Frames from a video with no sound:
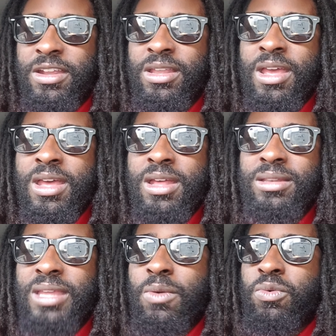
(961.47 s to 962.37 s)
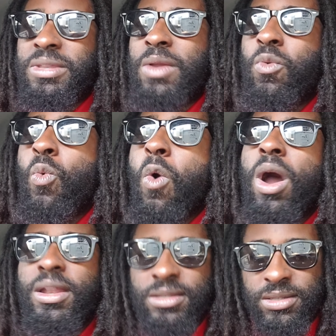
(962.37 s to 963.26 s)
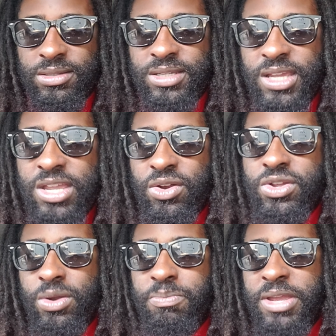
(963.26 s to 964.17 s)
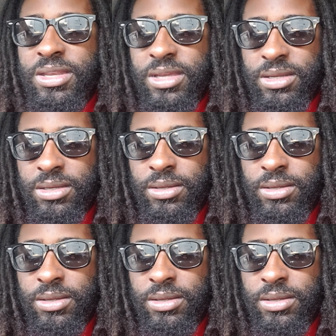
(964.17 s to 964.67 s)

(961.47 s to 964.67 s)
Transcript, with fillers: they they they want to hear your opinion.